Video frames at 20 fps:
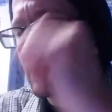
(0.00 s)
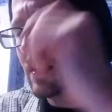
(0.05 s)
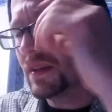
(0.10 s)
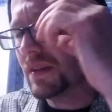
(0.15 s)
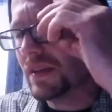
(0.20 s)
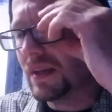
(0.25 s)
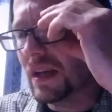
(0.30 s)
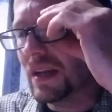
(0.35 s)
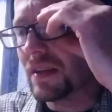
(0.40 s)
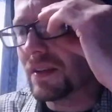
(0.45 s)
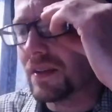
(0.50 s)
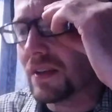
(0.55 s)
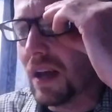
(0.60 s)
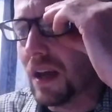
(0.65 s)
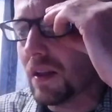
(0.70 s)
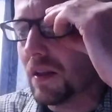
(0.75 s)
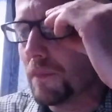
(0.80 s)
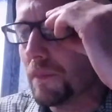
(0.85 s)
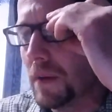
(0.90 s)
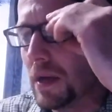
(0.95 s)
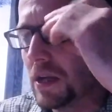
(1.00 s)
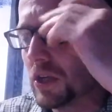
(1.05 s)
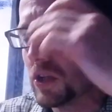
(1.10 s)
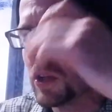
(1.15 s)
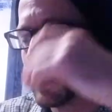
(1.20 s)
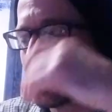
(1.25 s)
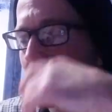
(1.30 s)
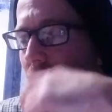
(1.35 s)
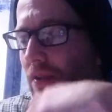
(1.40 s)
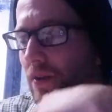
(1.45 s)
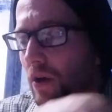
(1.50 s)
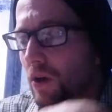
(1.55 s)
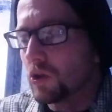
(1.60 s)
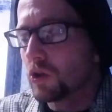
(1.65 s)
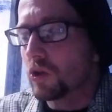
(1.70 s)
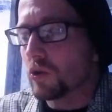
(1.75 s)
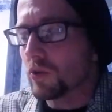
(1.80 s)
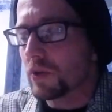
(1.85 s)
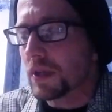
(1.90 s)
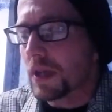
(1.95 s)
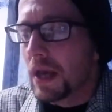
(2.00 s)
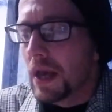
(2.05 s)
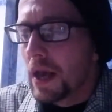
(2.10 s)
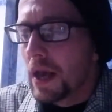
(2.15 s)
insane asylum patients, and soldiers.